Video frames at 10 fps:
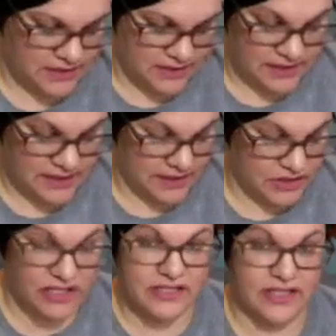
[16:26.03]
Teddy is
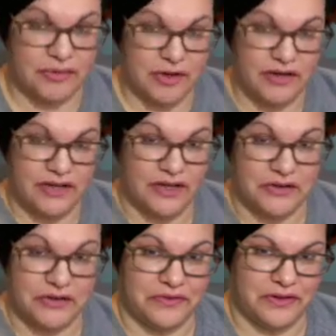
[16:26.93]
chasing a ball. I don't
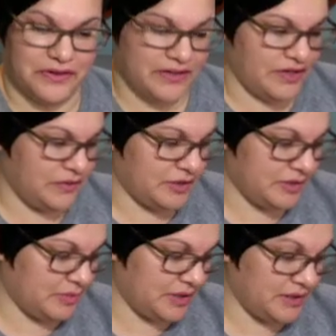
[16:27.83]
know if you heard that noise,
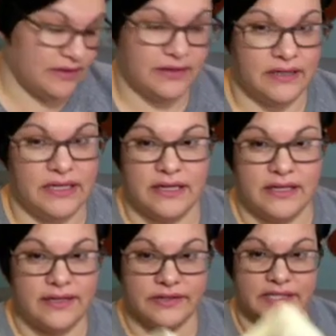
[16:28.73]
but
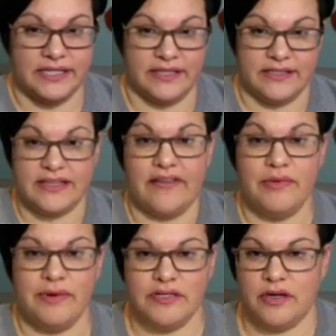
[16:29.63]
it's ridiculous.
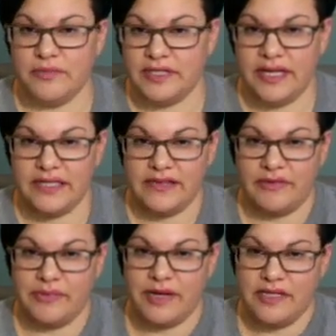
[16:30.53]
Everybody's home today except for
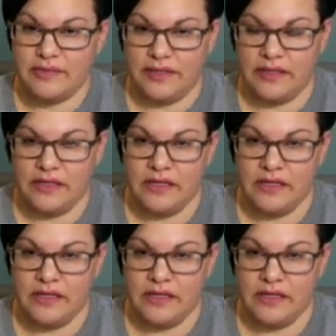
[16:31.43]
my husband.